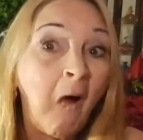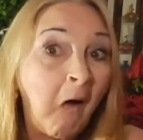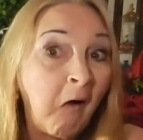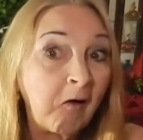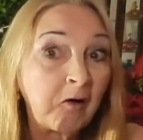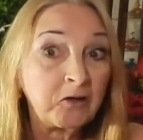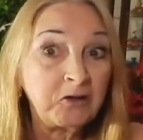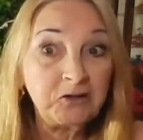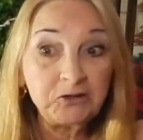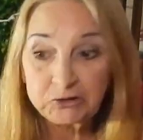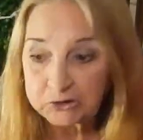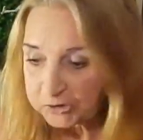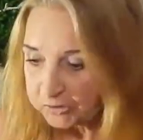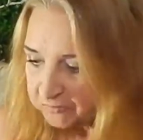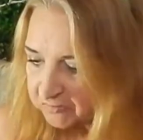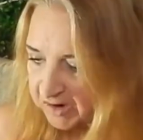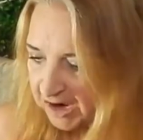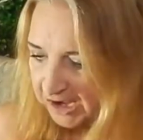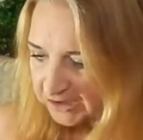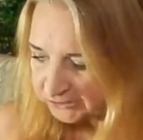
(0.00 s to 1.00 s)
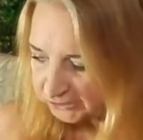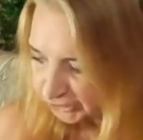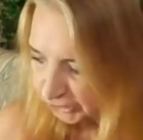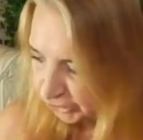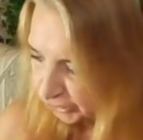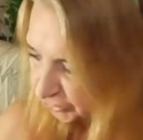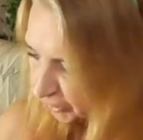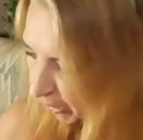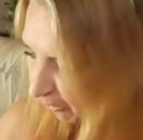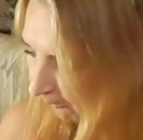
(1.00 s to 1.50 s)
I'll eat the
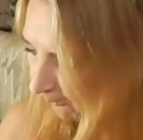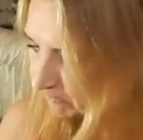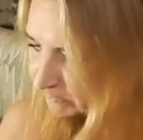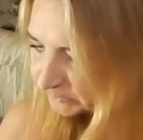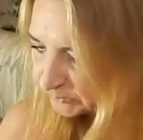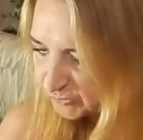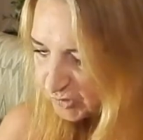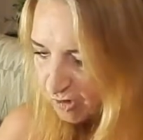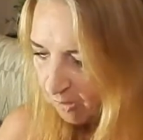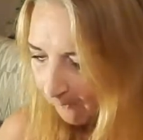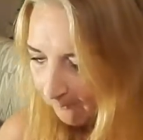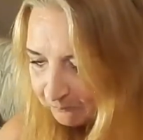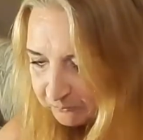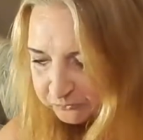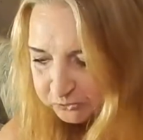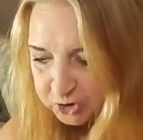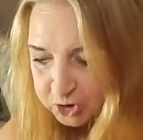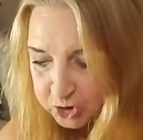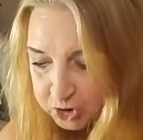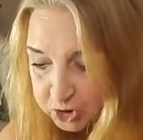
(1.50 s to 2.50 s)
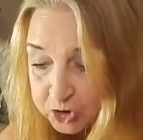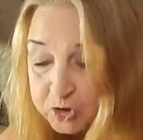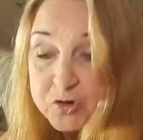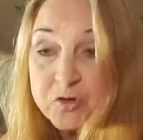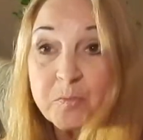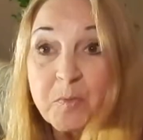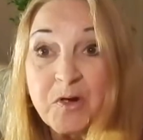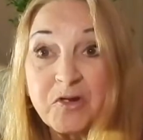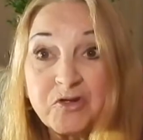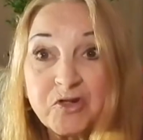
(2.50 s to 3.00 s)
rest.
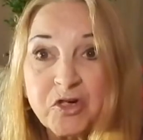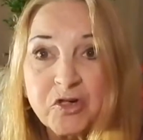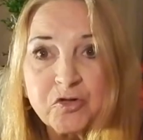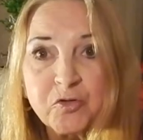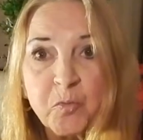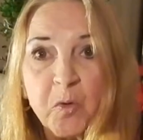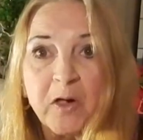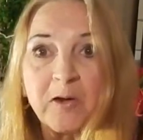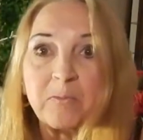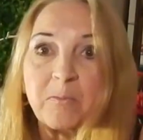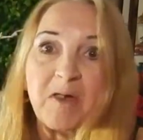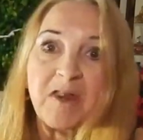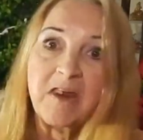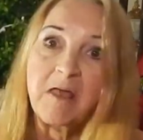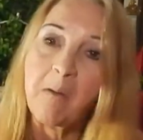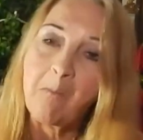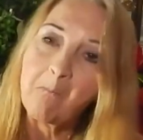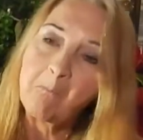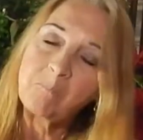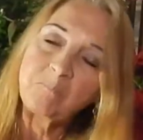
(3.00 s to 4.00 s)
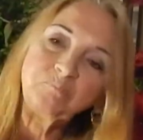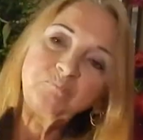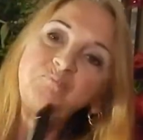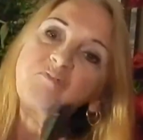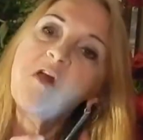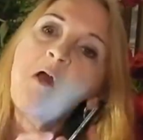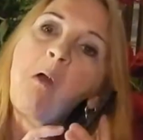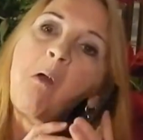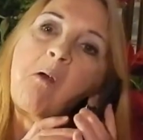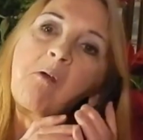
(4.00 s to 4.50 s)
Excuse me just one minute.
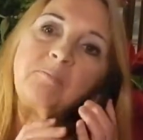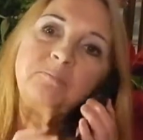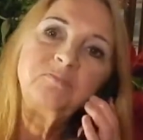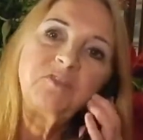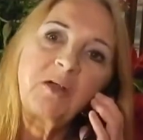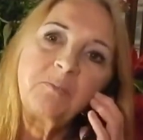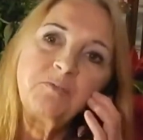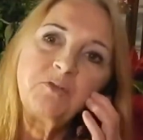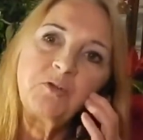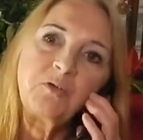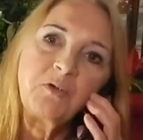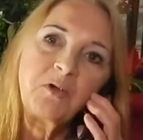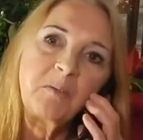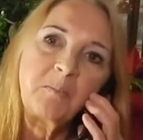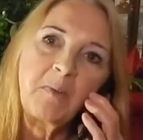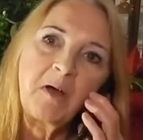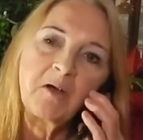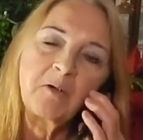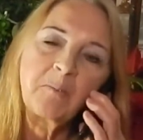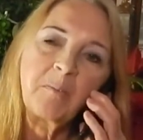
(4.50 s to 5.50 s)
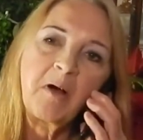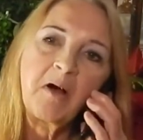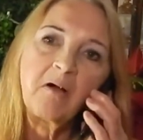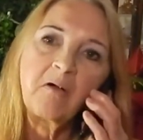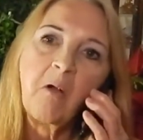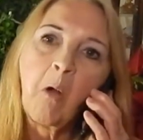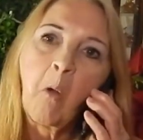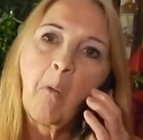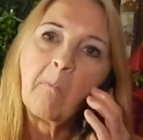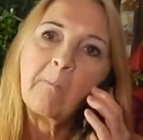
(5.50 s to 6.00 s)
I'm doing a
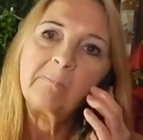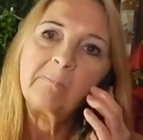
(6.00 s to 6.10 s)
mukbang.